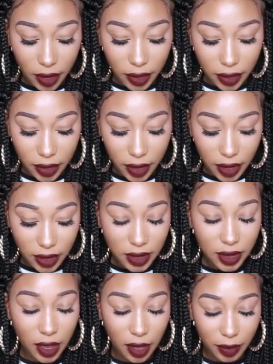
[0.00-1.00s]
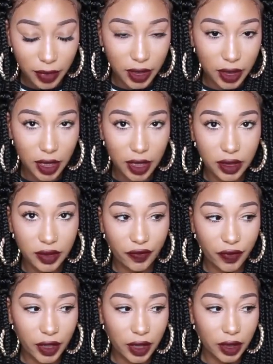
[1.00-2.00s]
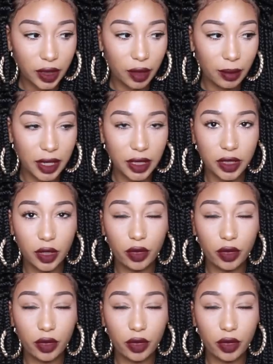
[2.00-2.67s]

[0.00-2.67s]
This company is freaking amazing.